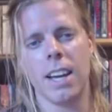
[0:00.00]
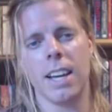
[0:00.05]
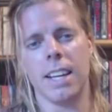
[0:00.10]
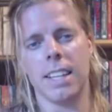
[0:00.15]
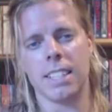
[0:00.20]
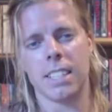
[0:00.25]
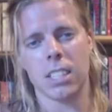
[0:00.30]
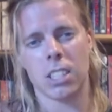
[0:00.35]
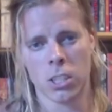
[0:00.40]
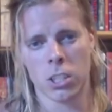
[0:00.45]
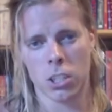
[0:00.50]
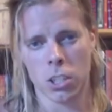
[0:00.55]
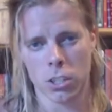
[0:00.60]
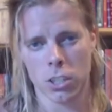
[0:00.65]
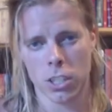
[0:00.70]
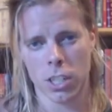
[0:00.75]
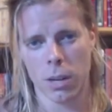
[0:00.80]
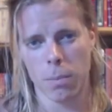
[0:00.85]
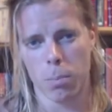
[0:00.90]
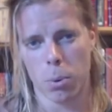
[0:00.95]
is
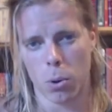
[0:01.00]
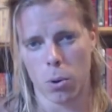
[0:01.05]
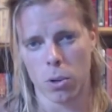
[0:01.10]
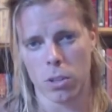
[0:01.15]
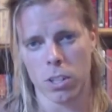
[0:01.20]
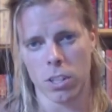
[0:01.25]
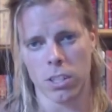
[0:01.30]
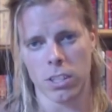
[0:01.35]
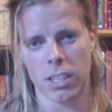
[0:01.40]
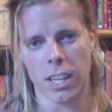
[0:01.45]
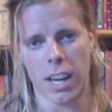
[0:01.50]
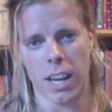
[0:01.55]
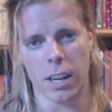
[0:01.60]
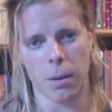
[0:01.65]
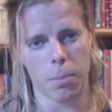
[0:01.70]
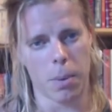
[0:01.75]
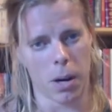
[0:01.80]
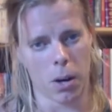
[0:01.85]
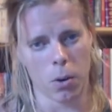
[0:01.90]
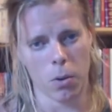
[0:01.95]
such an important
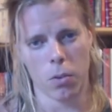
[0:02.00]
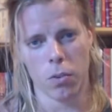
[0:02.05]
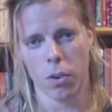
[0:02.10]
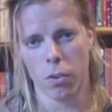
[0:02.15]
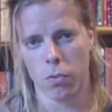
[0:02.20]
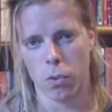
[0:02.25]
and powerful